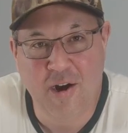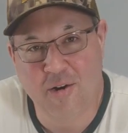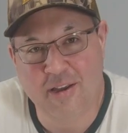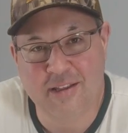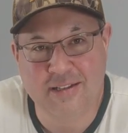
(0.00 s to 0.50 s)

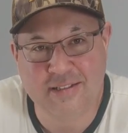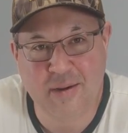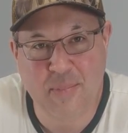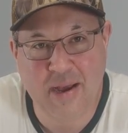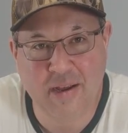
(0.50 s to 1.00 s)
I'll get that
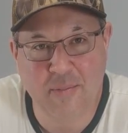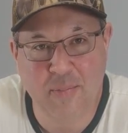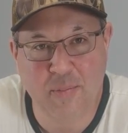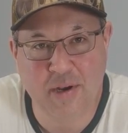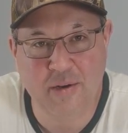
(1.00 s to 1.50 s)
set back
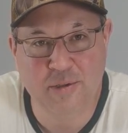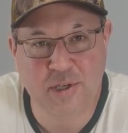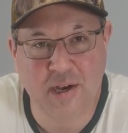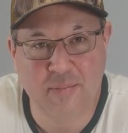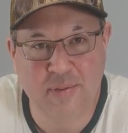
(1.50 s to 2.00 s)
up in my new
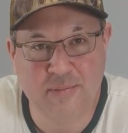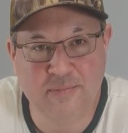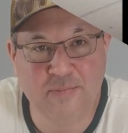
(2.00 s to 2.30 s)
shop.